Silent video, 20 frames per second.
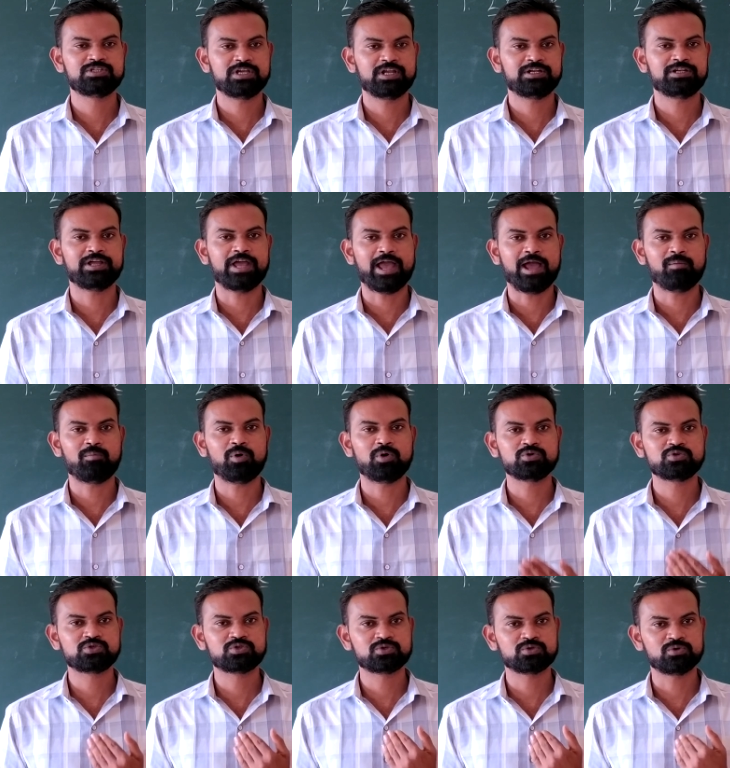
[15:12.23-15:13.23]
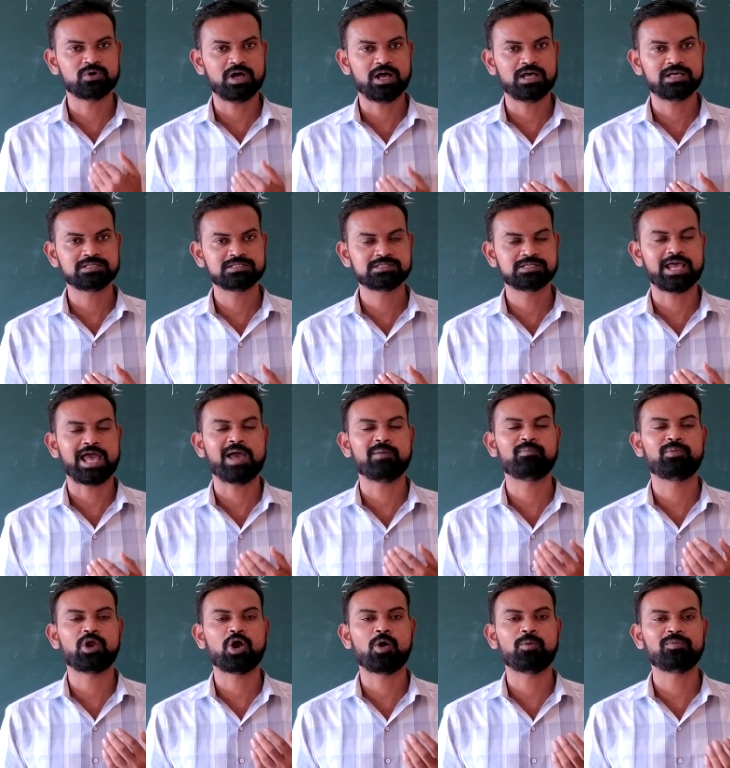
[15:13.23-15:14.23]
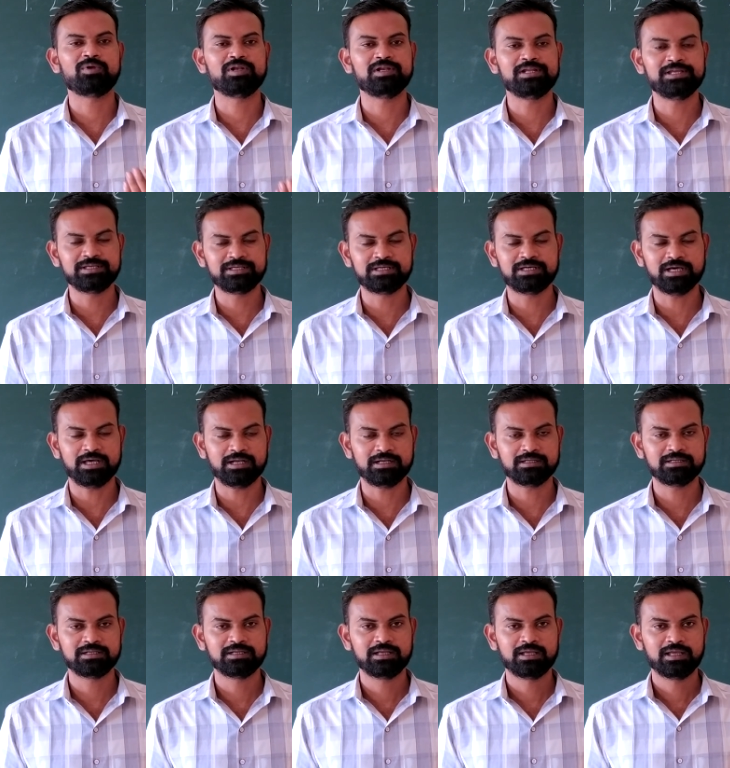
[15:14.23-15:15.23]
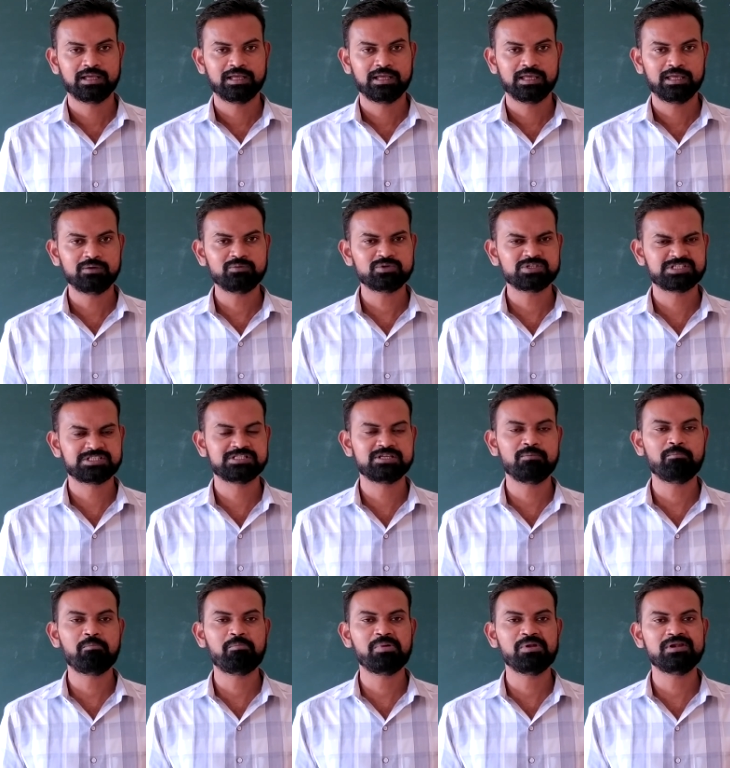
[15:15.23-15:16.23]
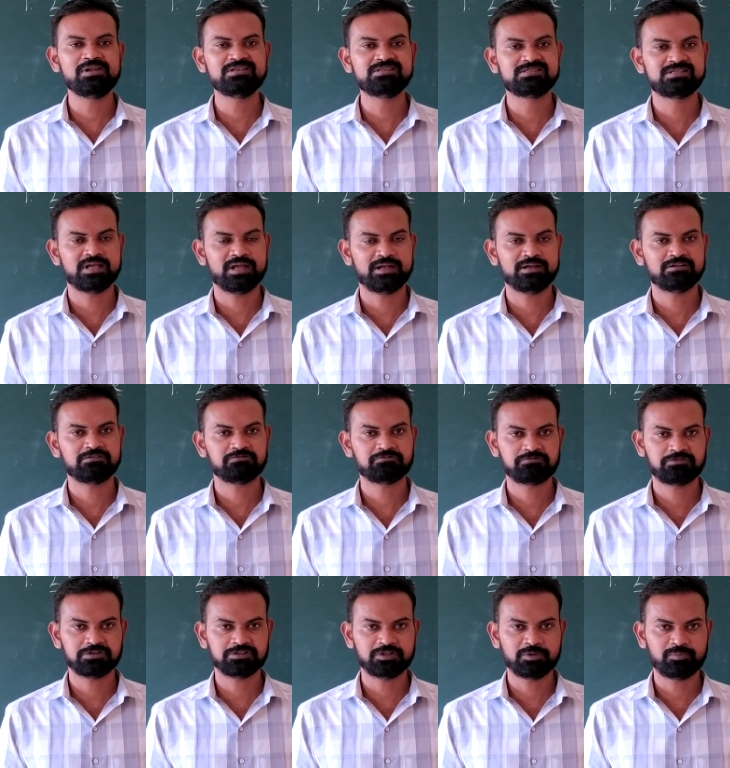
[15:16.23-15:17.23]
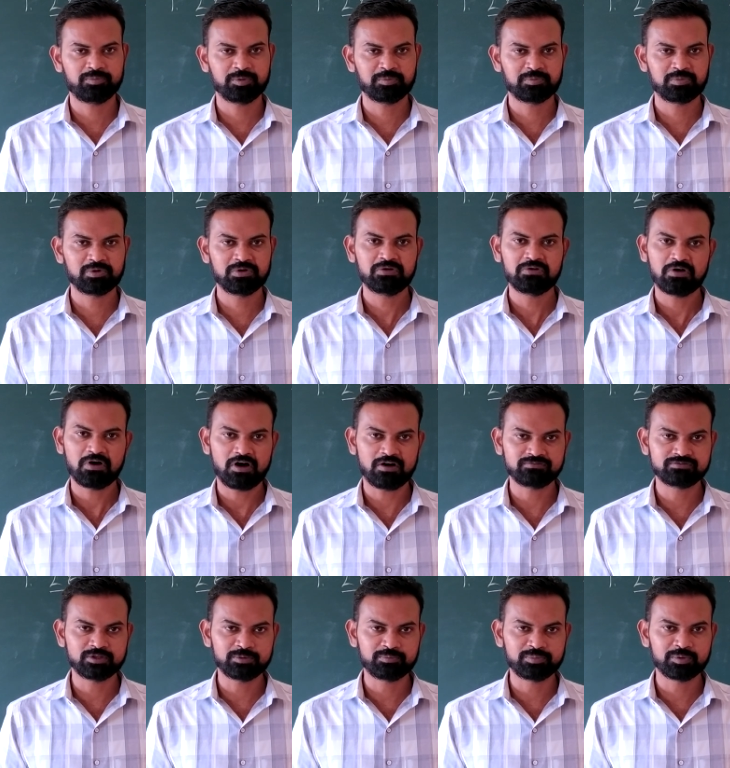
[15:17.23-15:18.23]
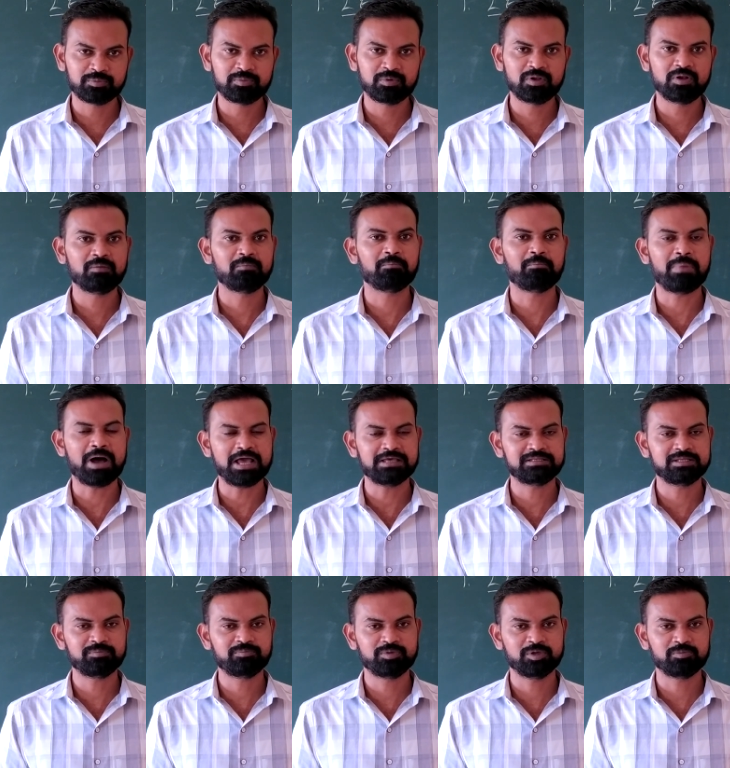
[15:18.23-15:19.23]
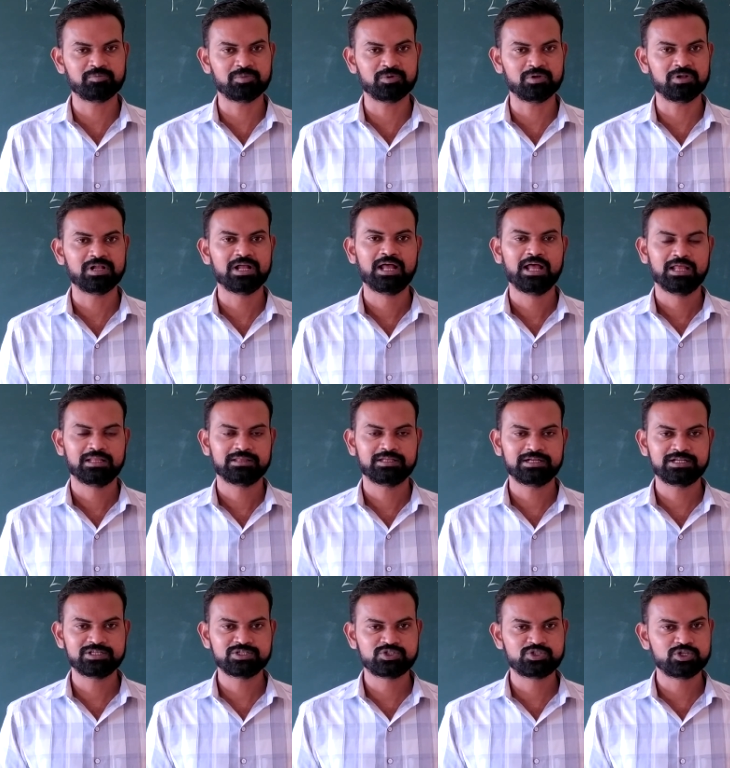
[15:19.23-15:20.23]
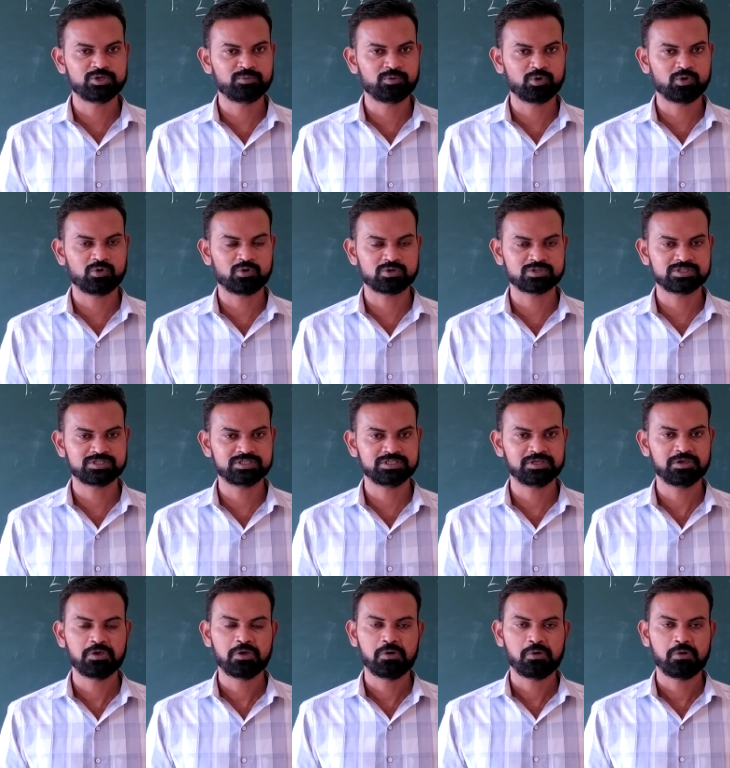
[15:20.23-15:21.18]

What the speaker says: said about to us Abraham Lincoln. He was simply said, for the people, of the people, by the people. That is democracy.